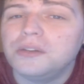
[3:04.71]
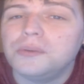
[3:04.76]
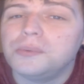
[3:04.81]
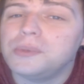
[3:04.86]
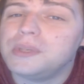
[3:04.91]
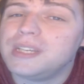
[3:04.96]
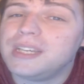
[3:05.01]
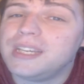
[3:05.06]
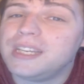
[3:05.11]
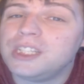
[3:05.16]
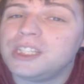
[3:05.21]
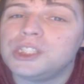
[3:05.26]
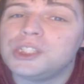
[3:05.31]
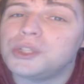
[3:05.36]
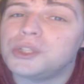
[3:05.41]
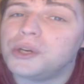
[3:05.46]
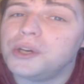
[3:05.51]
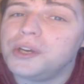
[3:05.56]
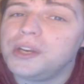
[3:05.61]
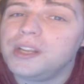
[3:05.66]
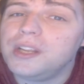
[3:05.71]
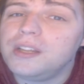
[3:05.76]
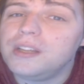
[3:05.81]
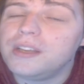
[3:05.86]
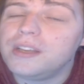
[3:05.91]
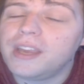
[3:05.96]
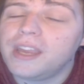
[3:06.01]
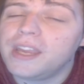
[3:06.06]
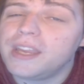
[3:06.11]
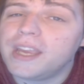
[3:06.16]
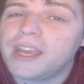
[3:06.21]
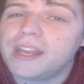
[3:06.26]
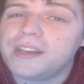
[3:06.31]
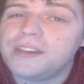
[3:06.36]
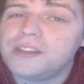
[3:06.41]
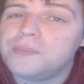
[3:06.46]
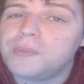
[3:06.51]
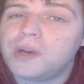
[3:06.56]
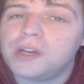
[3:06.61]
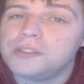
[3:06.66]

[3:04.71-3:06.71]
would enjoy looking at them